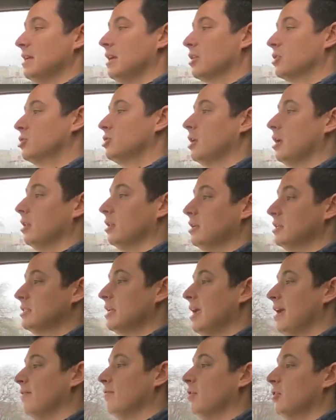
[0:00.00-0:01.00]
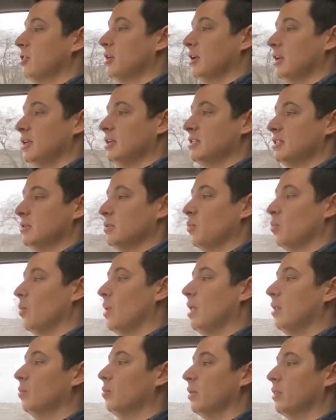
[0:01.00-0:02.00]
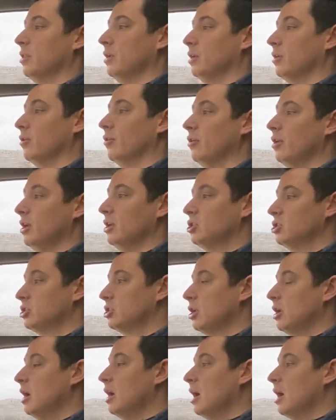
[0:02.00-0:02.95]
X-Trail is everything is well within reach.